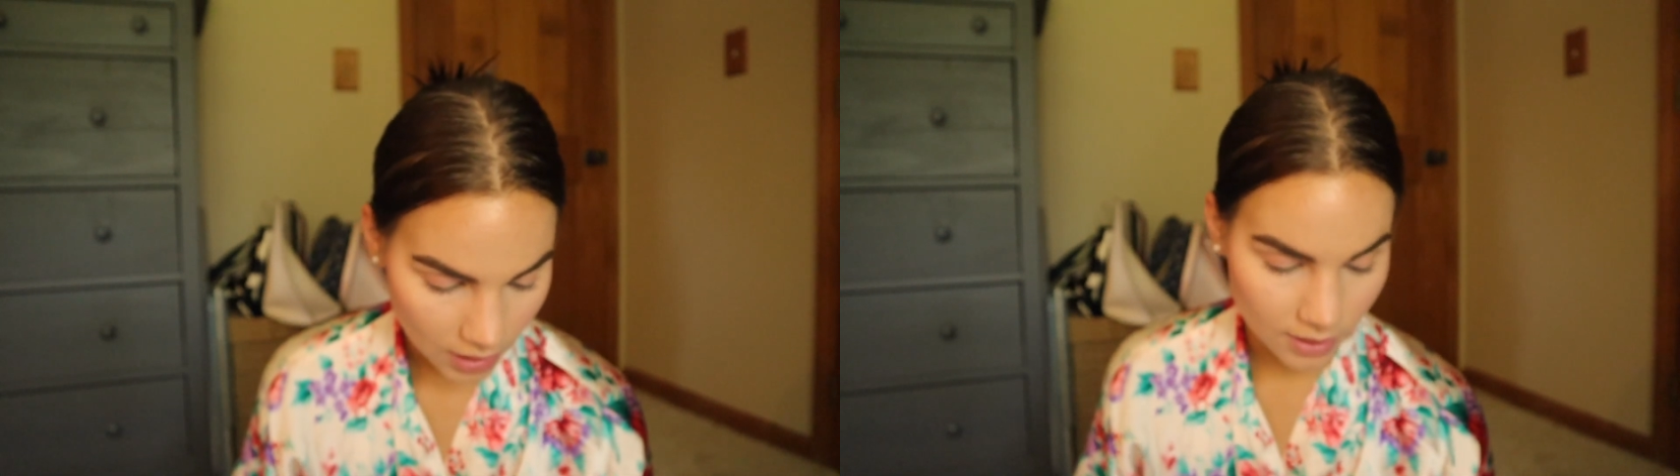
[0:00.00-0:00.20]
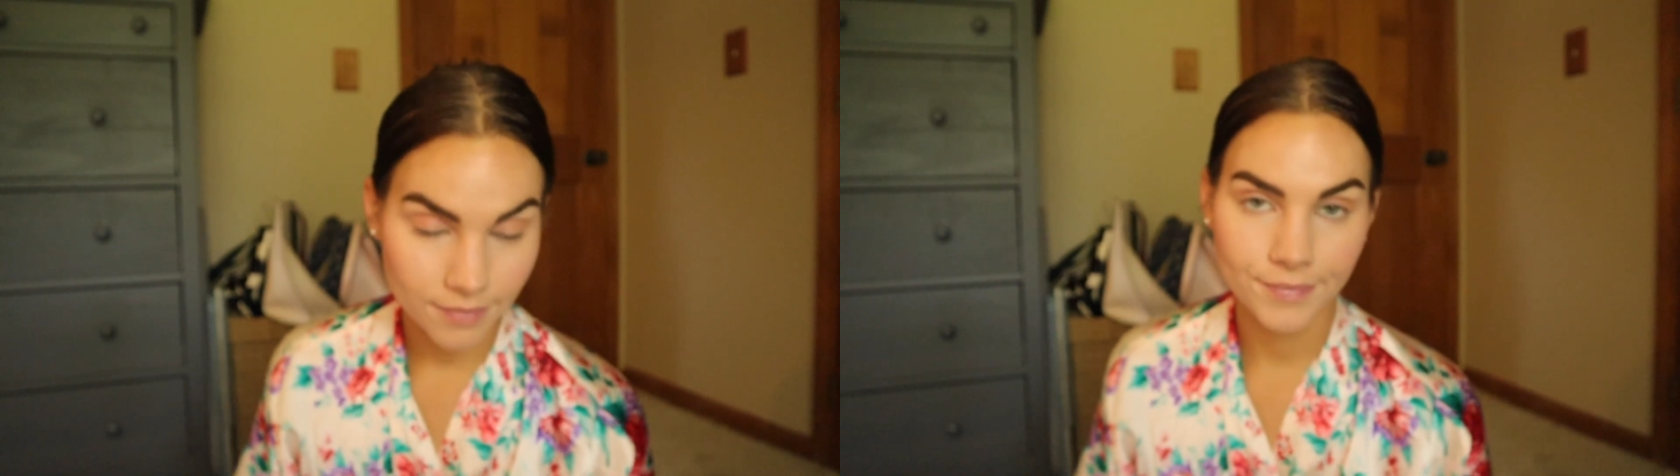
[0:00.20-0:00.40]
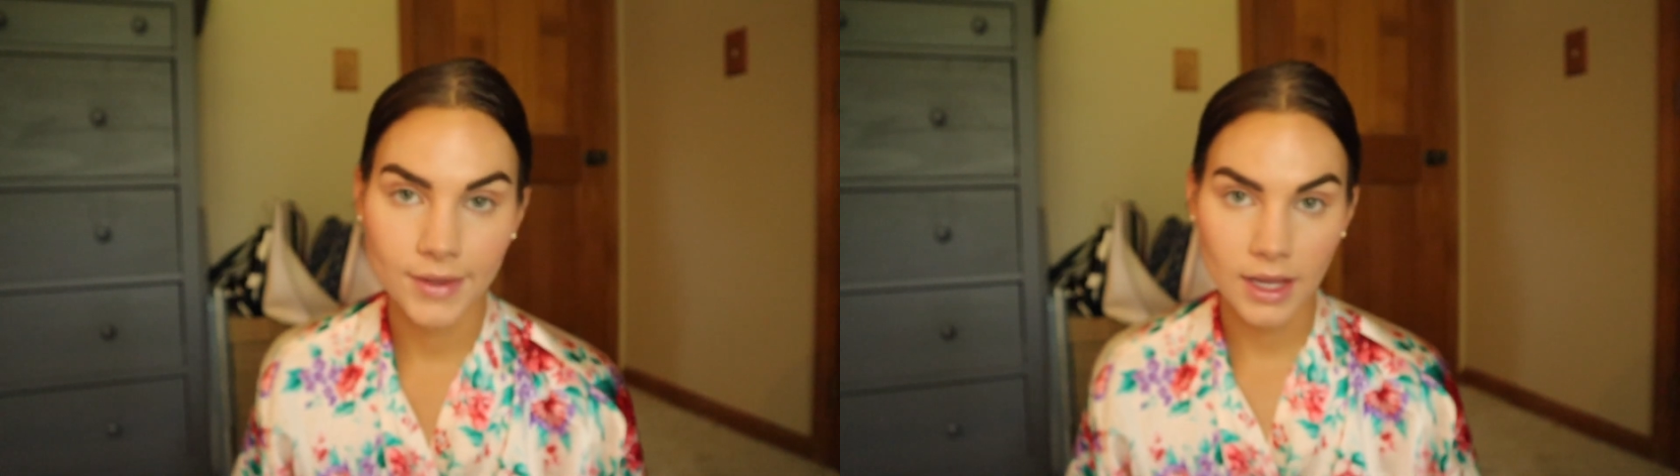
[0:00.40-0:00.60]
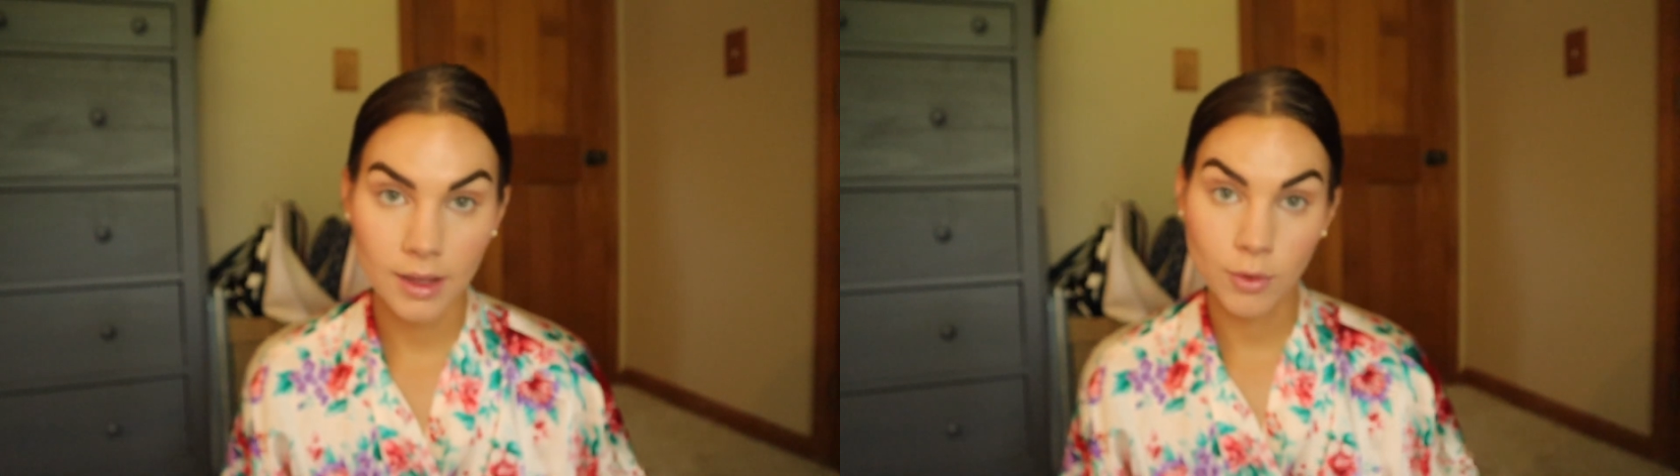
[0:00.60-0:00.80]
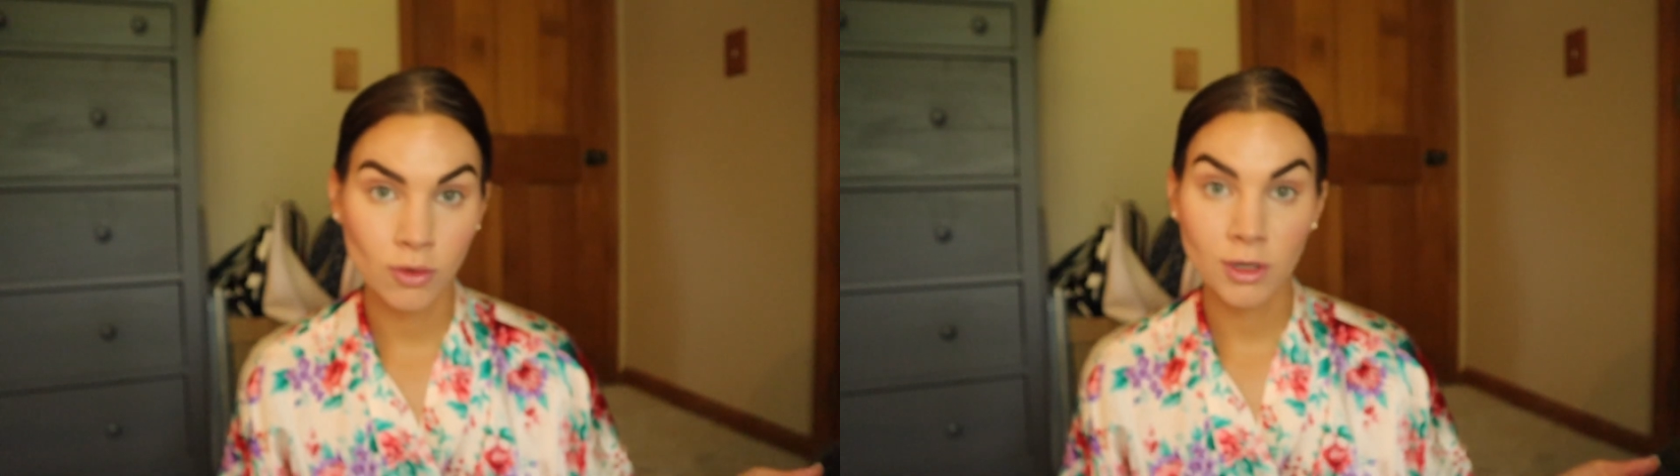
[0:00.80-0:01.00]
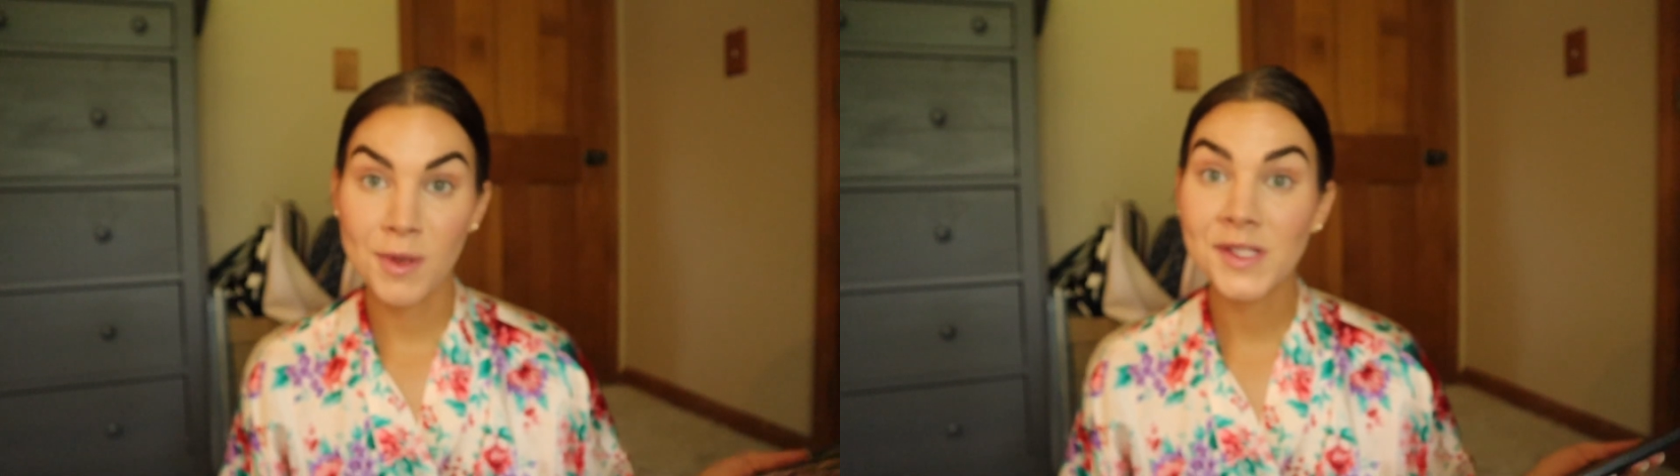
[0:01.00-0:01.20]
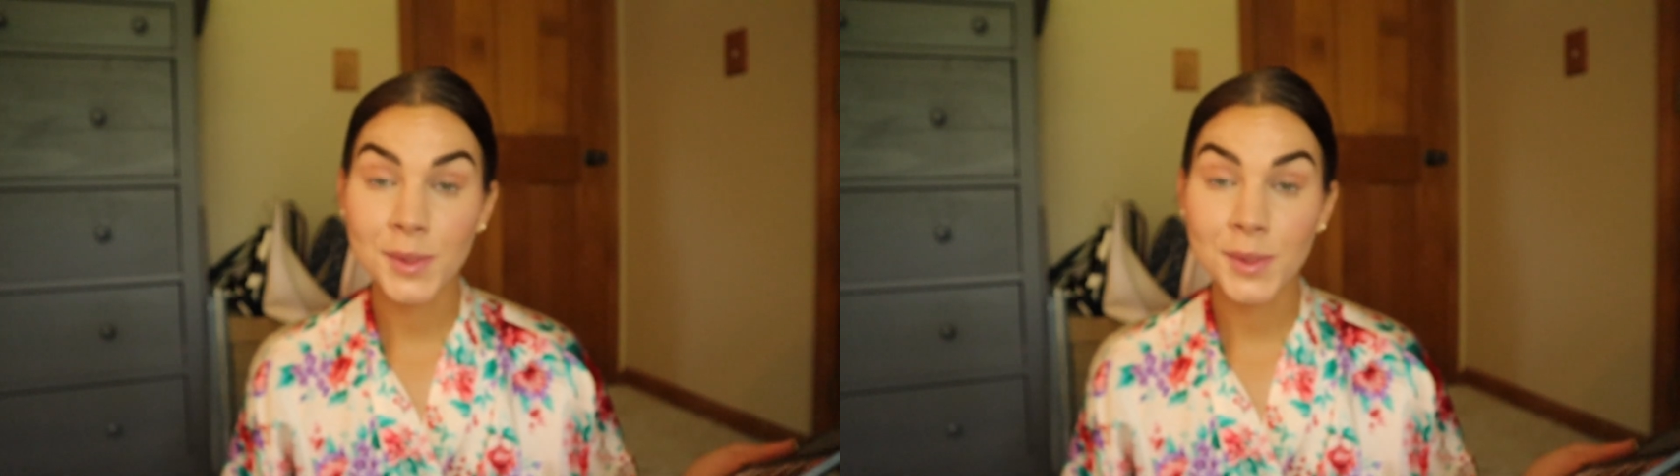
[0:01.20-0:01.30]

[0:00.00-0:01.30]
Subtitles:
and I'm going to be